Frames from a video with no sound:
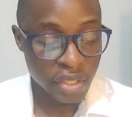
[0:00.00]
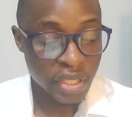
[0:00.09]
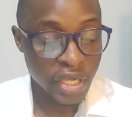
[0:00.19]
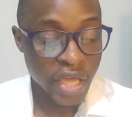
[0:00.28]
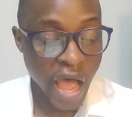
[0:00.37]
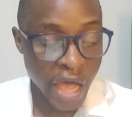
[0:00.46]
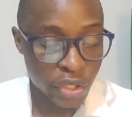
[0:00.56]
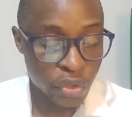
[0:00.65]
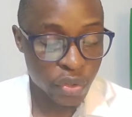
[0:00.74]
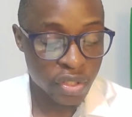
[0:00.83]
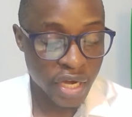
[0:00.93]
They
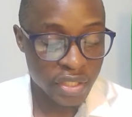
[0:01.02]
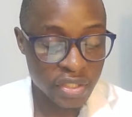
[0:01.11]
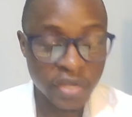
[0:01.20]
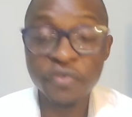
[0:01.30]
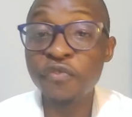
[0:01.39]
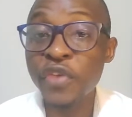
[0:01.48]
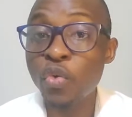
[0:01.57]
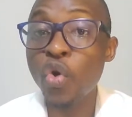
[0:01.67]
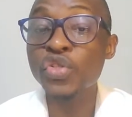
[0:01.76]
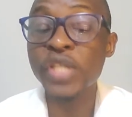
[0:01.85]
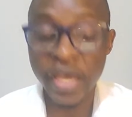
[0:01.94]
argued that the fee
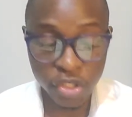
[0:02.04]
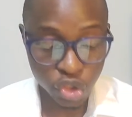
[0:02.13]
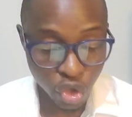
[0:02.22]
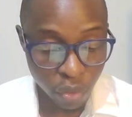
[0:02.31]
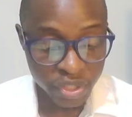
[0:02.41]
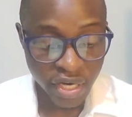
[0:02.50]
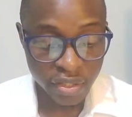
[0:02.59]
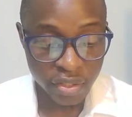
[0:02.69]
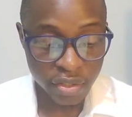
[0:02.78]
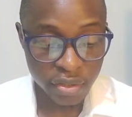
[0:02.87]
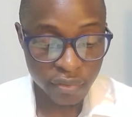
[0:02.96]
was
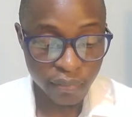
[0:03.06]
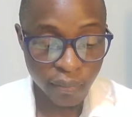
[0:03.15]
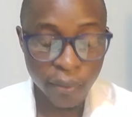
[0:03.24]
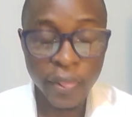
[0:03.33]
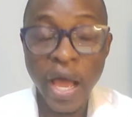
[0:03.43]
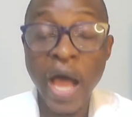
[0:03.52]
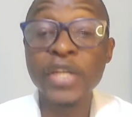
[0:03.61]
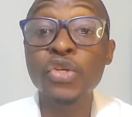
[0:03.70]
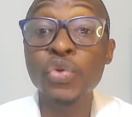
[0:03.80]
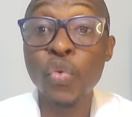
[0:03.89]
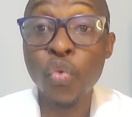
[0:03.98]
exorbitant and
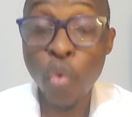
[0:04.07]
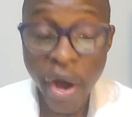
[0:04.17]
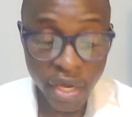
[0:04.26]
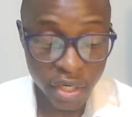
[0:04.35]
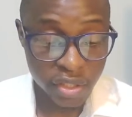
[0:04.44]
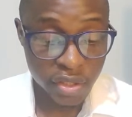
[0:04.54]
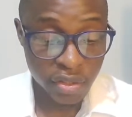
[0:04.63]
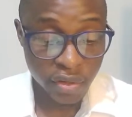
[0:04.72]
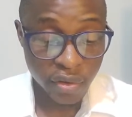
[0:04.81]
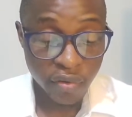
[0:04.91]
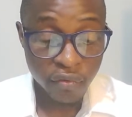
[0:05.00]
required
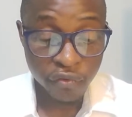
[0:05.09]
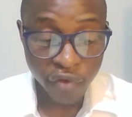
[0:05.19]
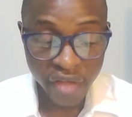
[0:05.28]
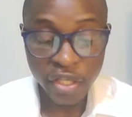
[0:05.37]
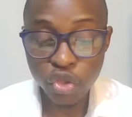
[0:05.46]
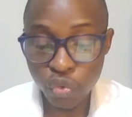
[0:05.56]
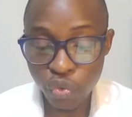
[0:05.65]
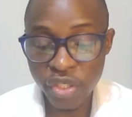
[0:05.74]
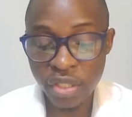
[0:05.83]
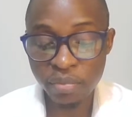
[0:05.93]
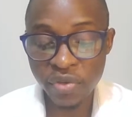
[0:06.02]
further
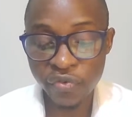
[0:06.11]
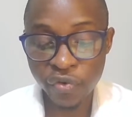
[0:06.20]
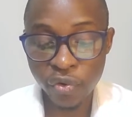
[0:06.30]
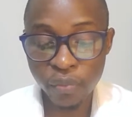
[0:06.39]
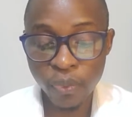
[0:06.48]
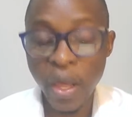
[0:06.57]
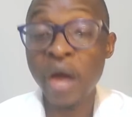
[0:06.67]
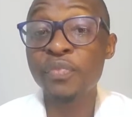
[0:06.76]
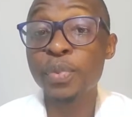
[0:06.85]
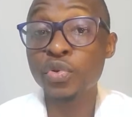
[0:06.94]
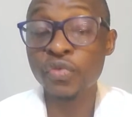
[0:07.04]
scrutiny before
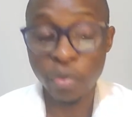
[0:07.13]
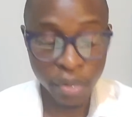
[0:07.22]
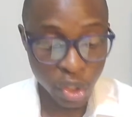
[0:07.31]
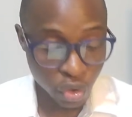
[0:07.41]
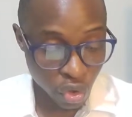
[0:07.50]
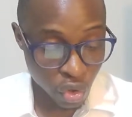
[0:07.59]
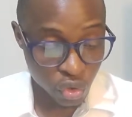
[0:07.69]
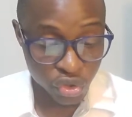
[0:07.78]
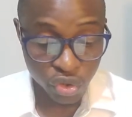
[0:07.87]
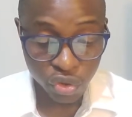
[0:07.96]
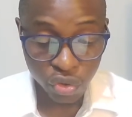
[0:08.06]
approval,
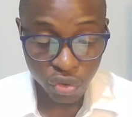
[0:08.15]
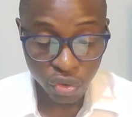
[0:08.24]
because